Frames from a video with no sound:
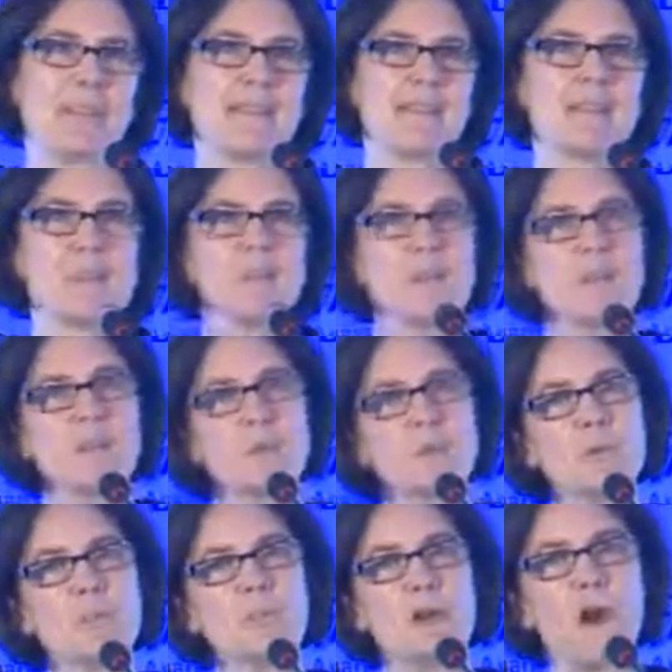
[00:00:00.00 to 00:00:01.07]
So in other
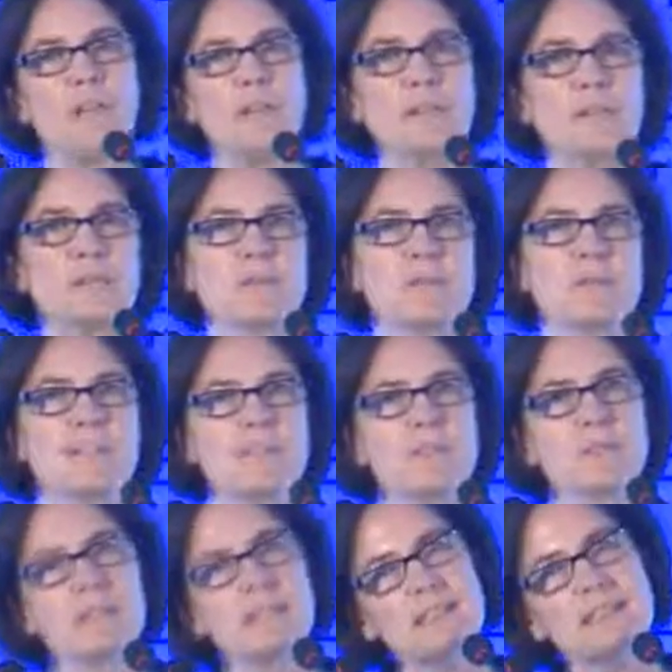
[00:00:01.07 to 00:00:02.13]
words, all the different
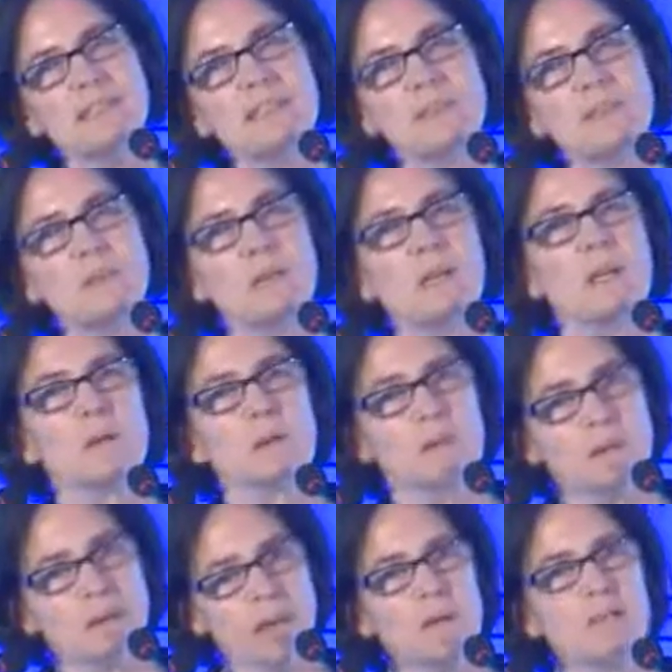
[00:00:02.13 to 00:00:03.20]
sectors need to
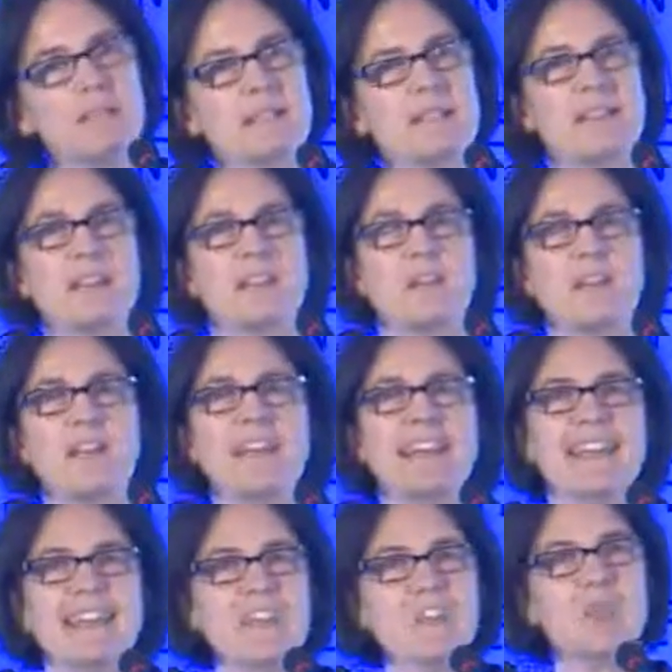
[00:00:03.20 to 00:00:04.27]
come together
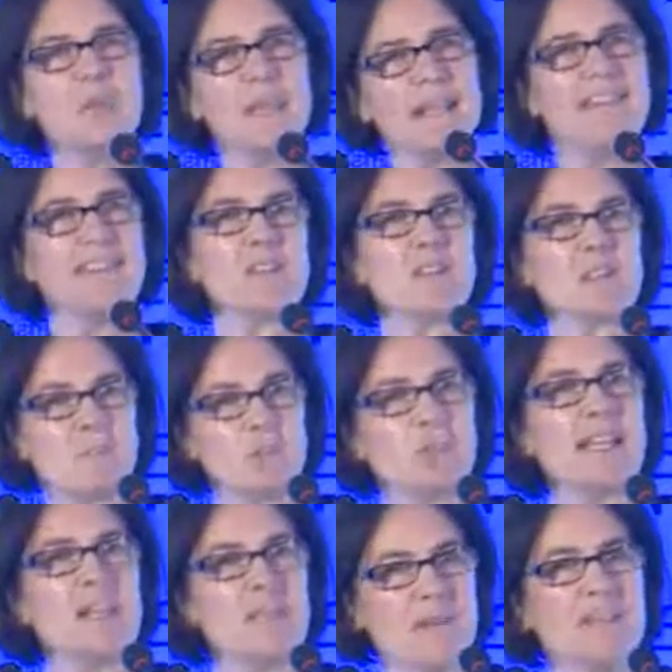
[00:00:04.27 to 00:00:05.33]
in the way that was more
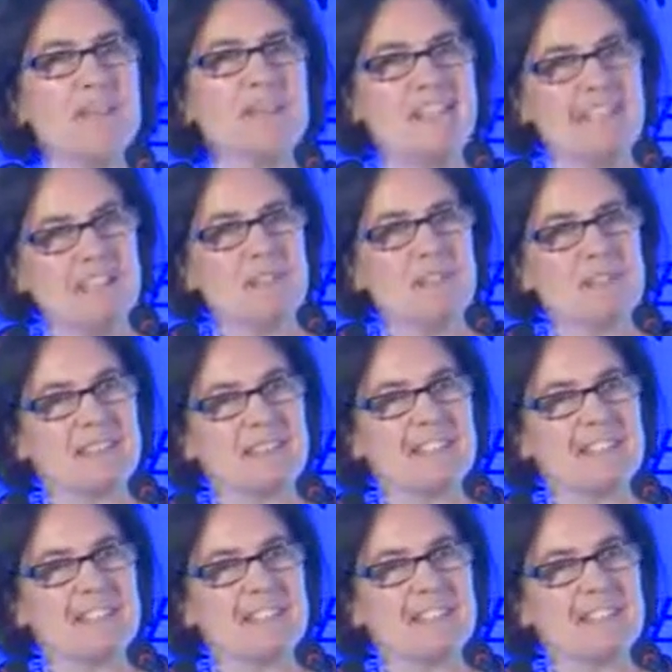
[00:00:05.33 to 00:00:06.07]
like Miles Davis.